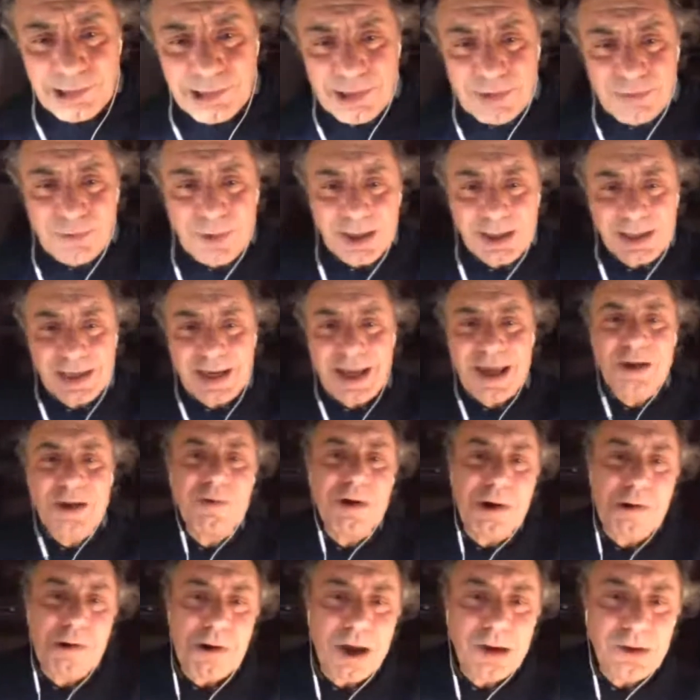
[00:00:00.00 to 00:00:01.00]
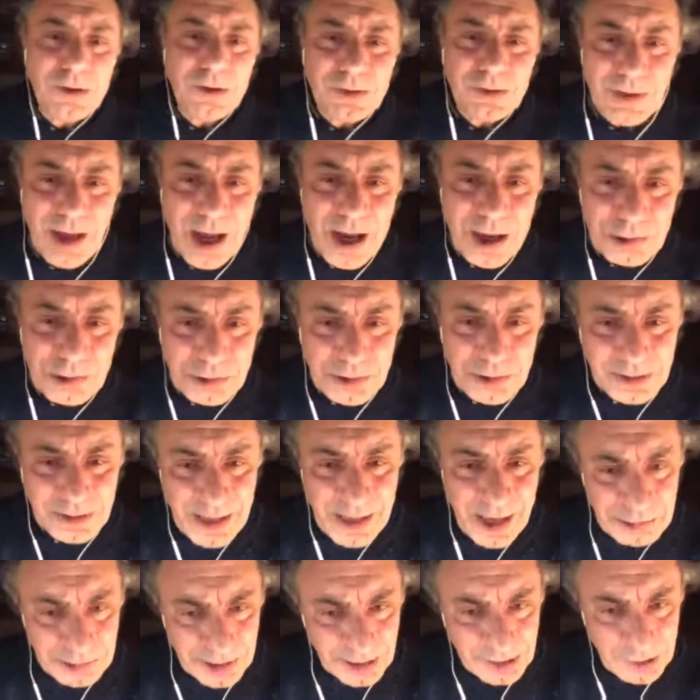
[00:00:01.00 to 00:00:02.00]
What language are
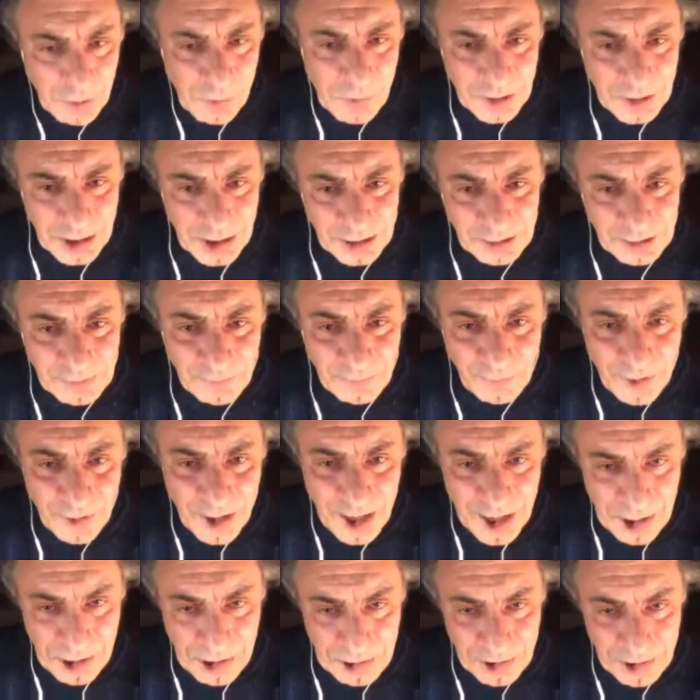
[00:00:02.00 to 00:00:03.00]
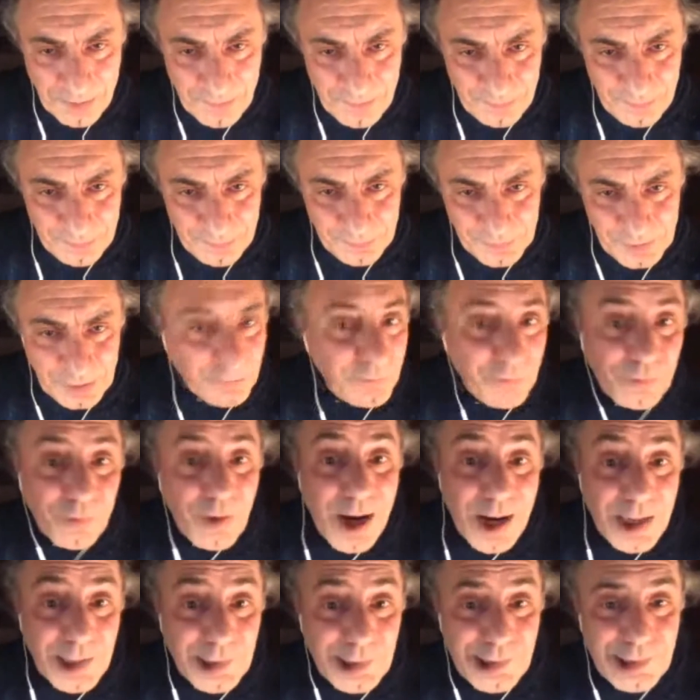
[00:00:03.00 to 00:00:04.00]
they talking in French, in
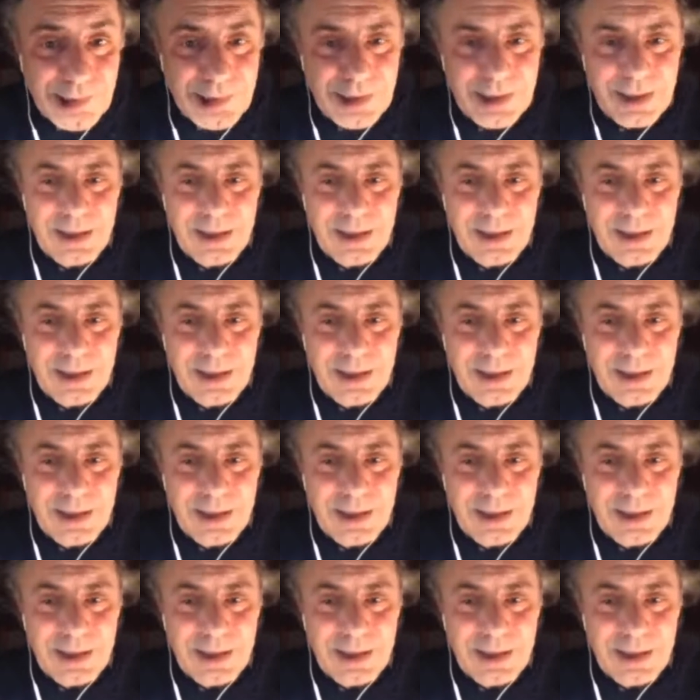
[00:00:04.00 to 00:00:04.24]
France?"